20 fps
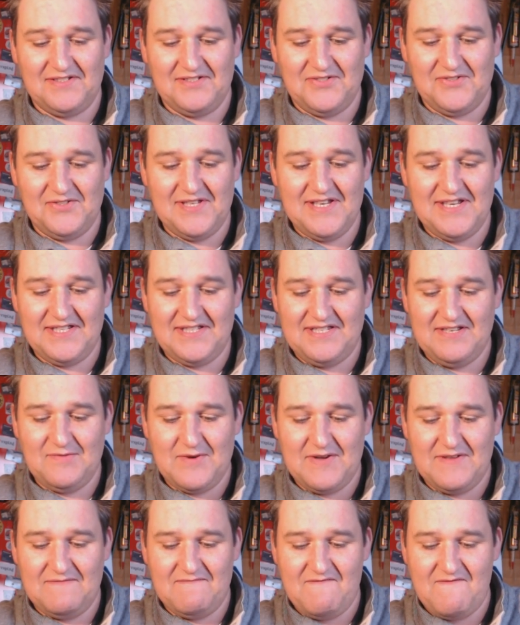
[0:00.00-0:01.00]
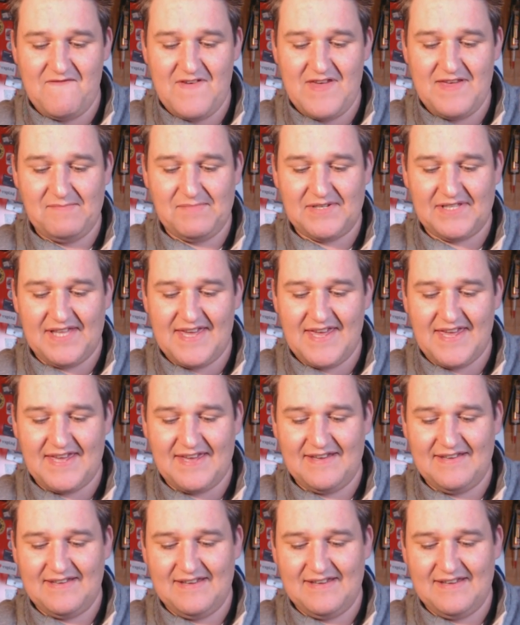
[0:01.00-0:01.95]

So let's see what it vapes like.